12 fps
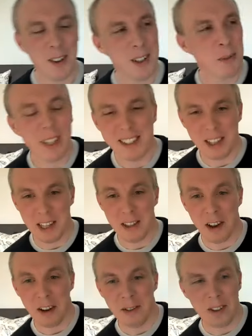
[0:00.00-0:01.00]
it's
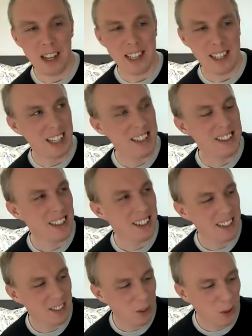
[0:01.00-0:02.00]
kind of fascinating
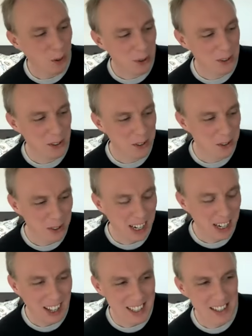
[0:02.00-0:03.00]
to also to
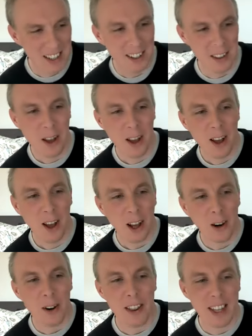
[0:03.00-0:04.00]
realize that a
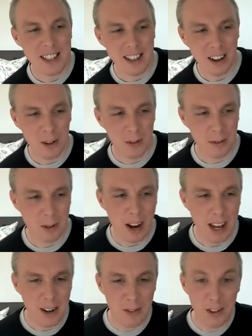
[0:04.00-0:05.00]
lot of these kind of
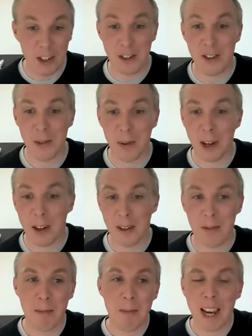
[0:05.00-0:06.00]
grand visions were kind
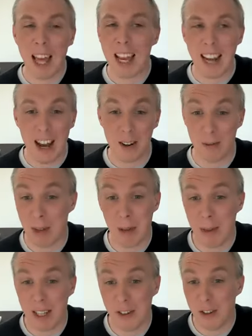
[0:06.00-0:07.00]
of laid out
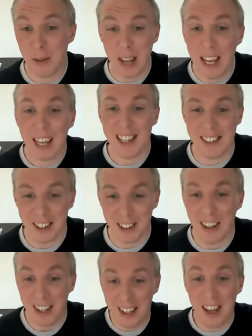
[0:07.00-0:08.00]
maybe two decades
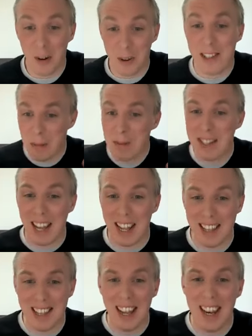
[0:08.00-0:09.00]
ago in some
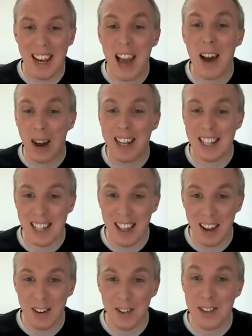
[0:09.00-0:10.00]
sense, and now actually
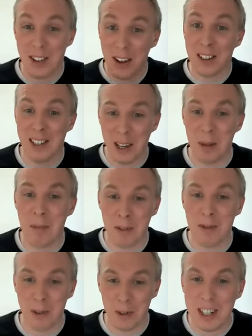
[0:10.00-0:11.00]
they're starting to come to
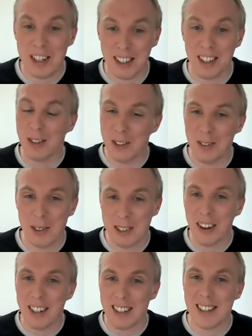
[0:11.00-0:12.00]
fruition. We're
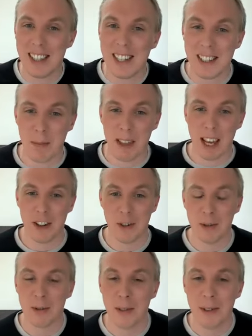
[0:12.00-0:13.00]
starting to see some of the
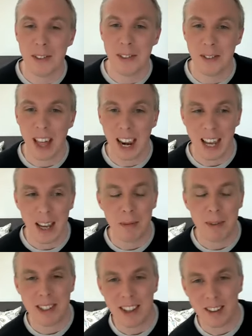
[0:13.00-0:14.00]
actual fruits of that
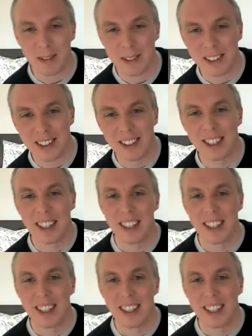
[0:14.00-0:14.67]
labor and stuff, which is